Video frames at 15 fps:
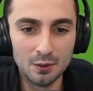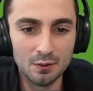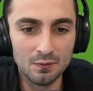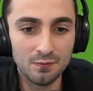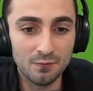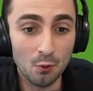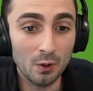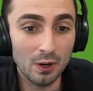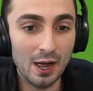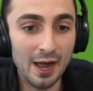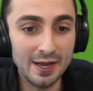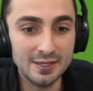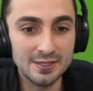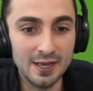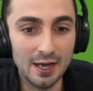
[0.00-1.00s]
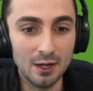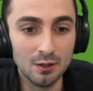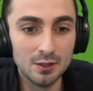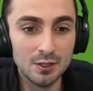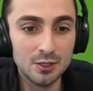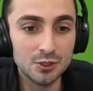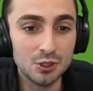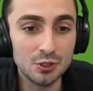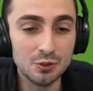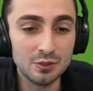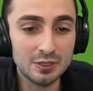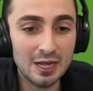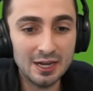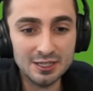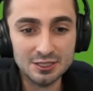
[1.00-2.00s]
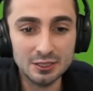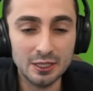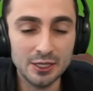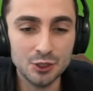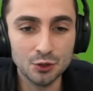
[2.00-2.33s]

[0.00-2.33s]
for Hytale. So you kind of select your